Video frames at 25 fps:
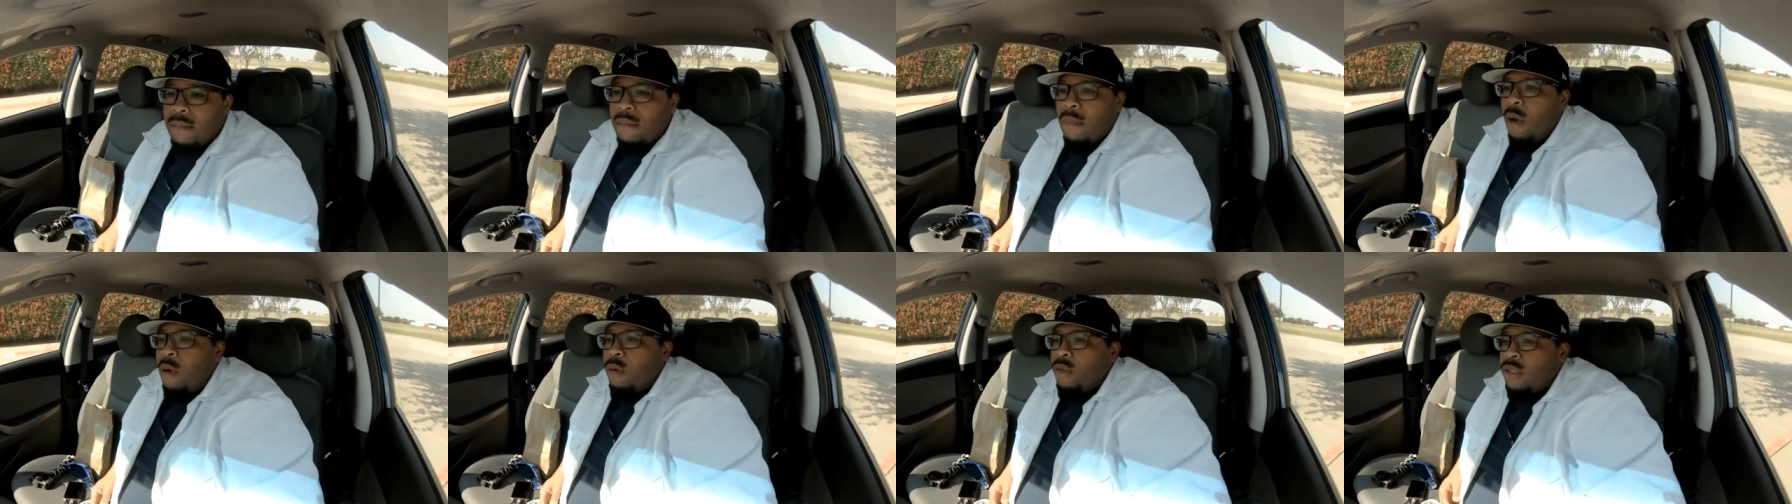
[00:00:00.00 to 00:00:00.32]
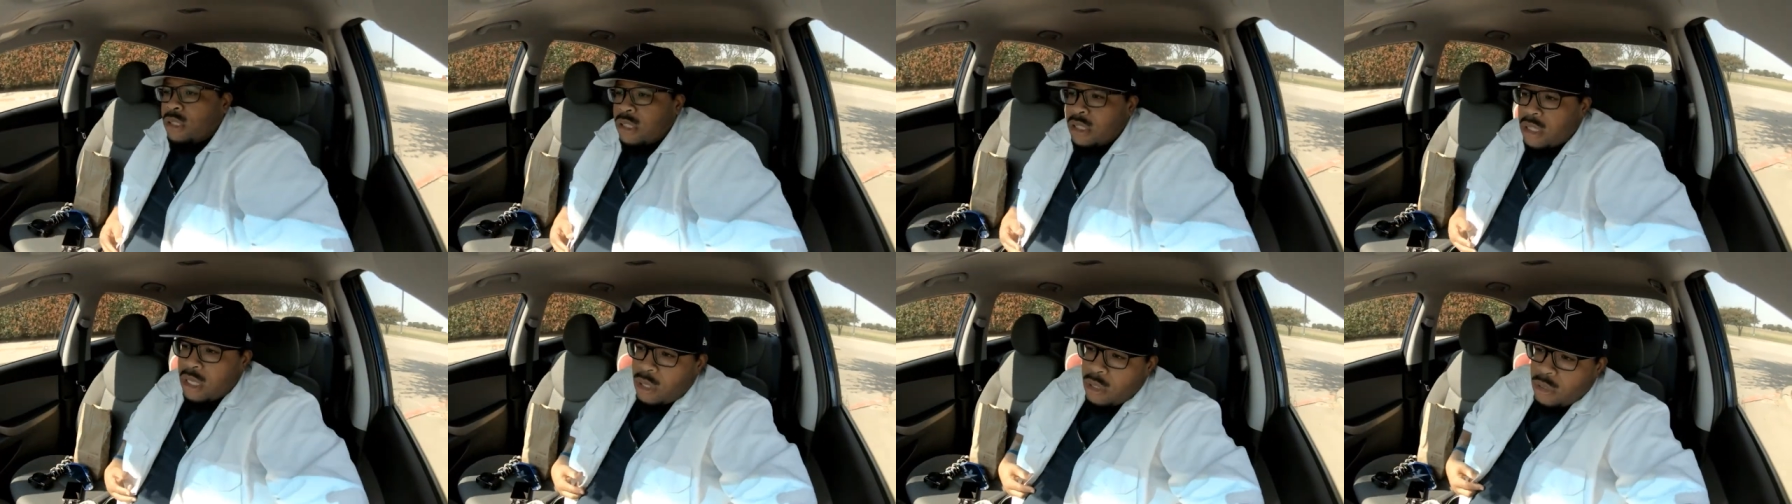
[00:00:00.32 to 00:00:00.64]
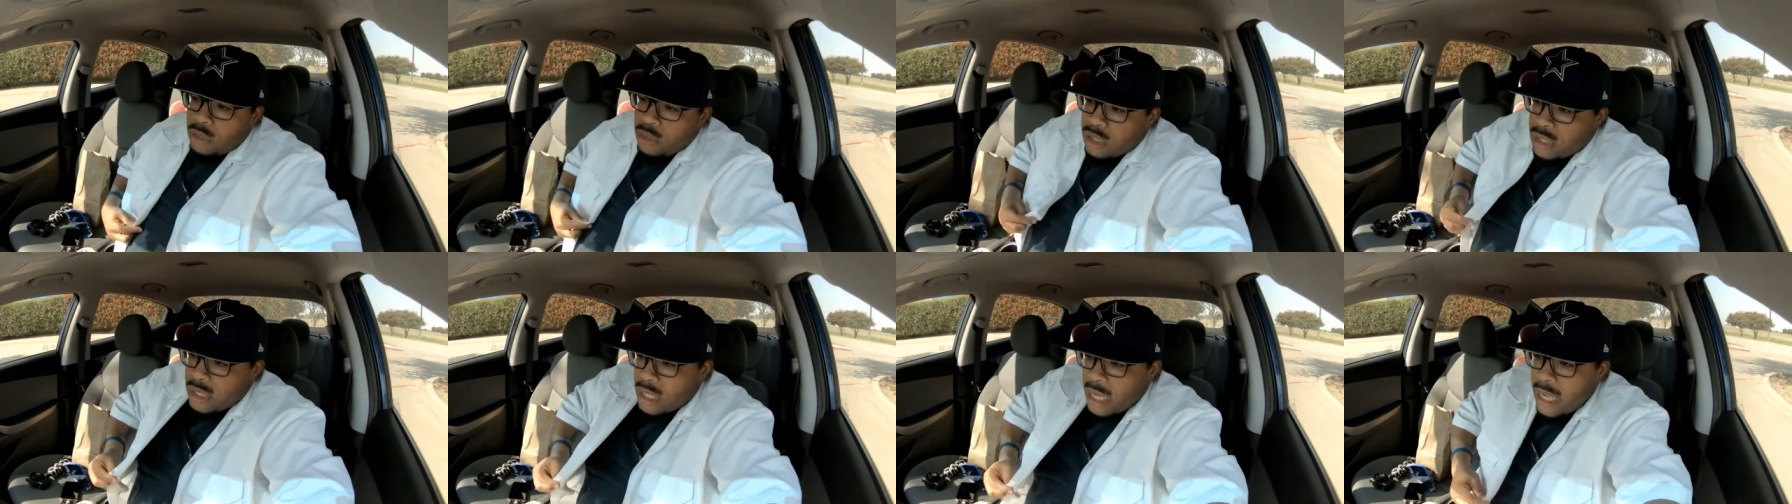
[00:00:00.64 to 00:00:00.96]
most of
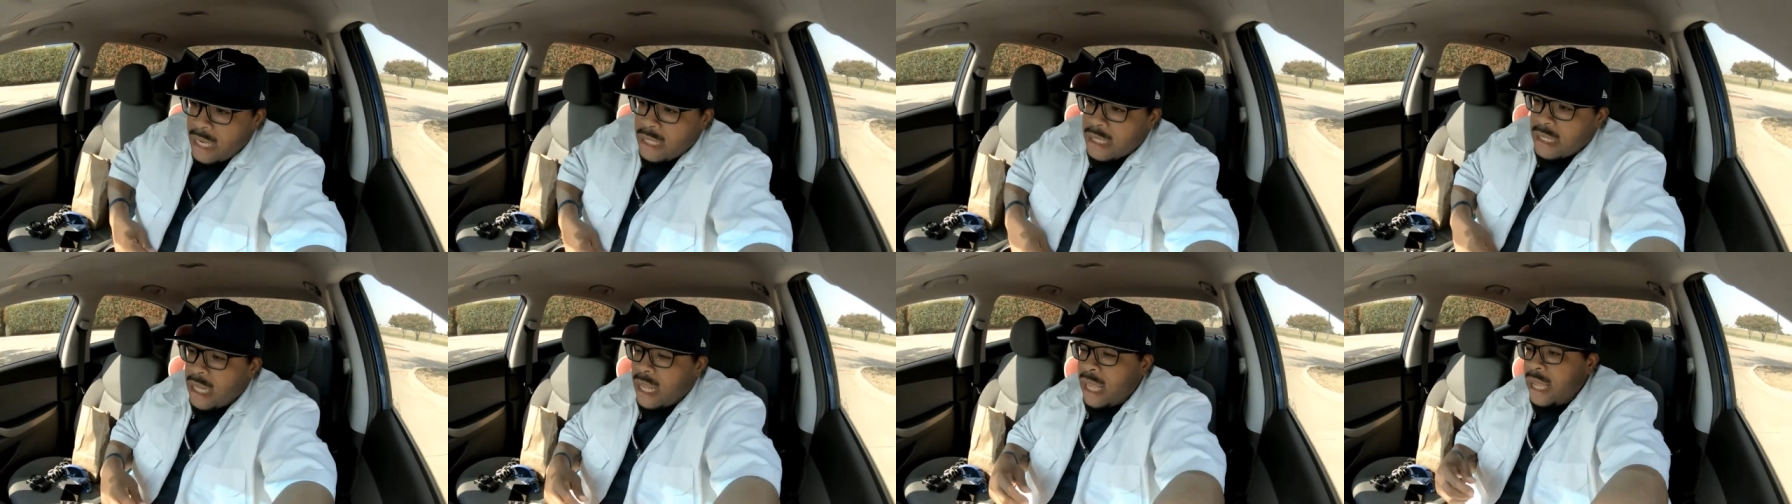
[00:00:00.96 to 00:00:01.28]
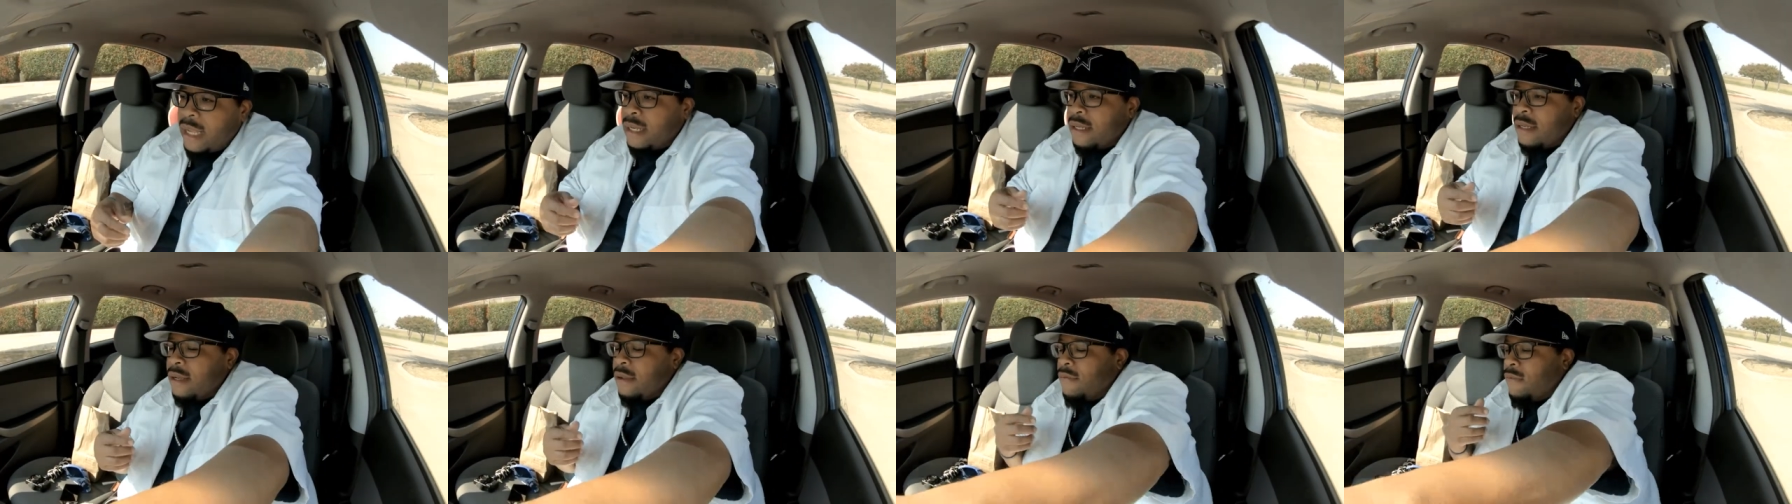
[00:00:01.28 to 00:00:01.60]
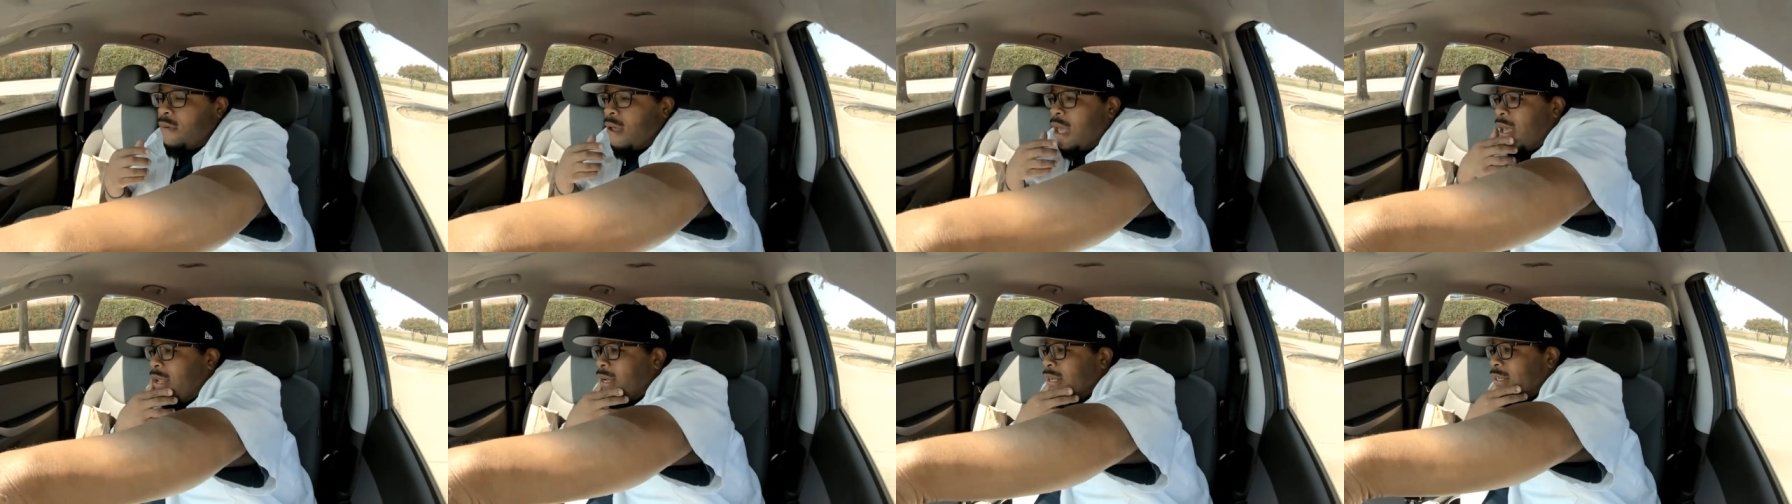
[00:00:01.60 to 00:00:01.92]
those states, like
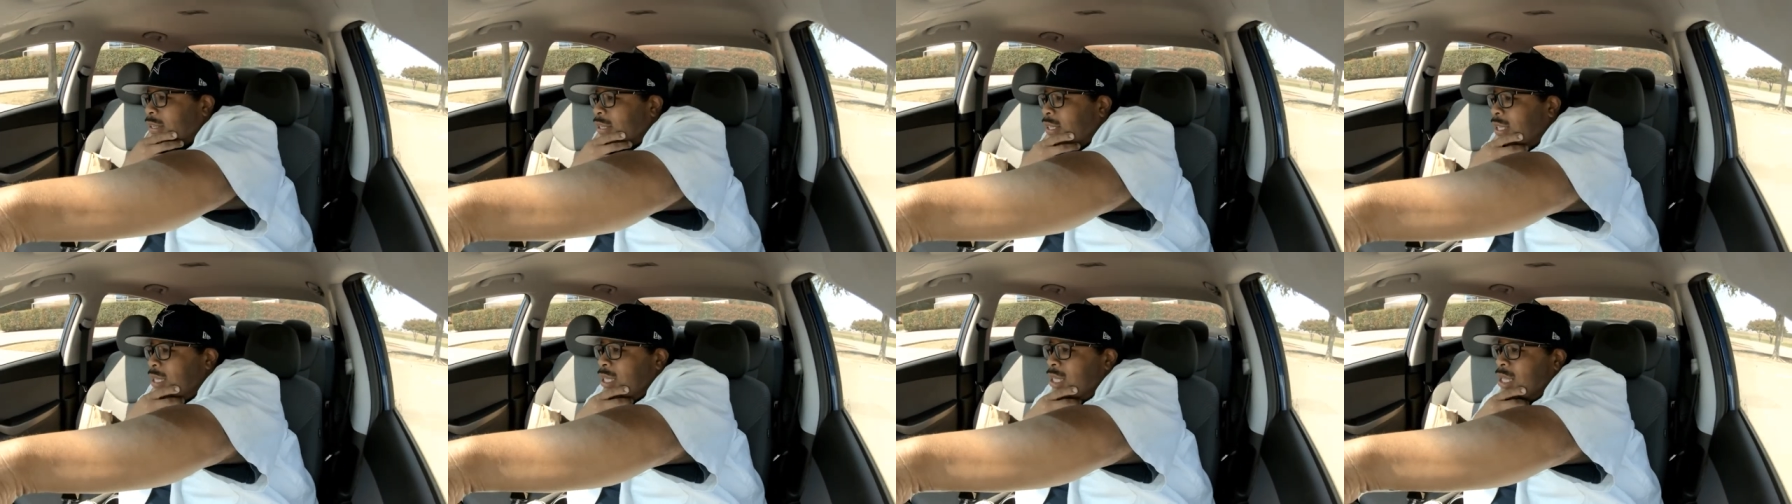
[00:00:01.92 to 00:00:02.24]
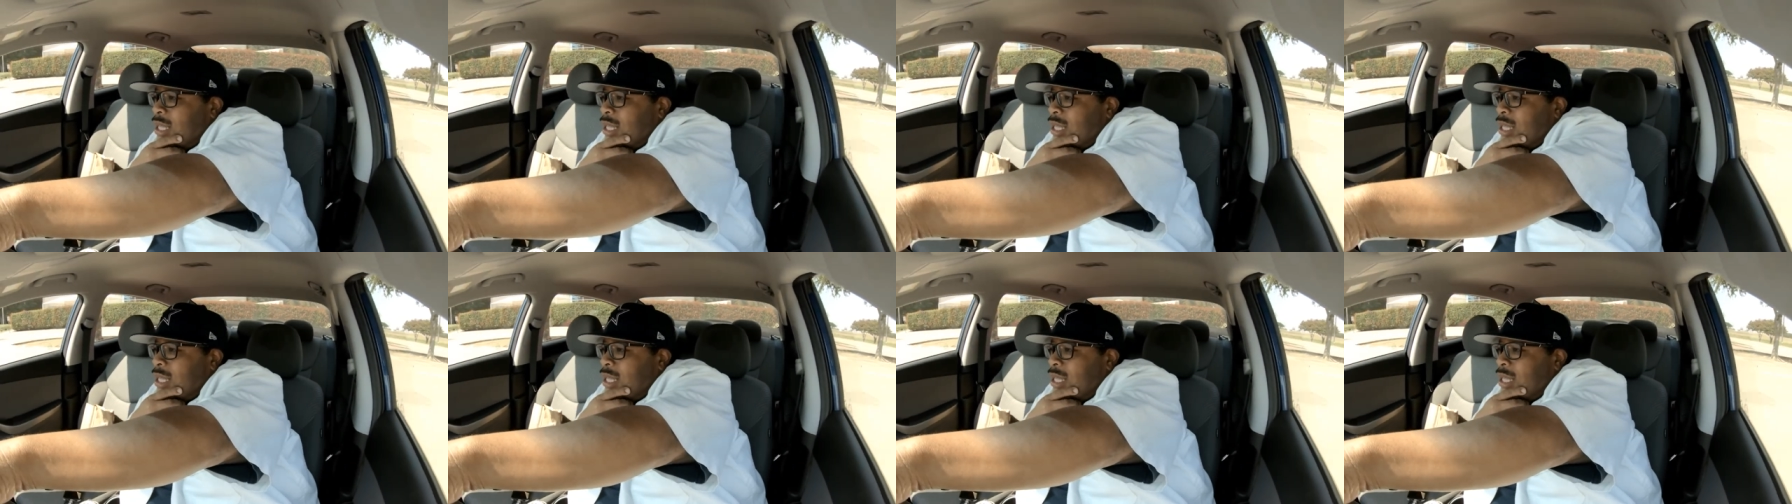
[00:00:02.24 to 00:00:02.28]
Nevada,